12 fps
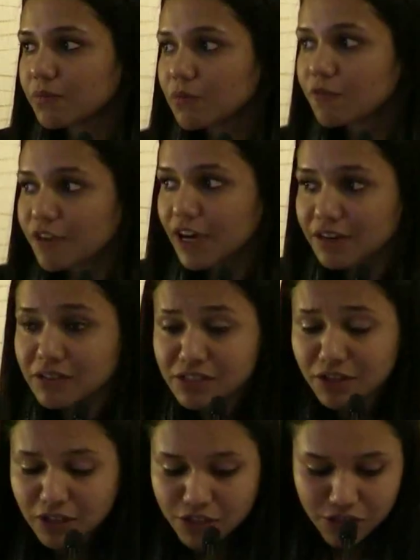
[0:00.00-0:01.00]
viral
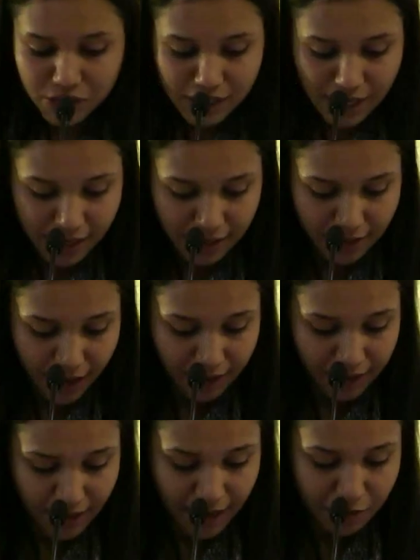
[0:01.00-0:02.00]
structures, and that
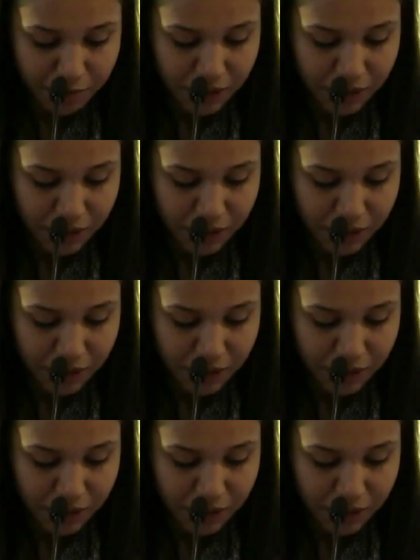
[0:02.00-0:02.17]
helps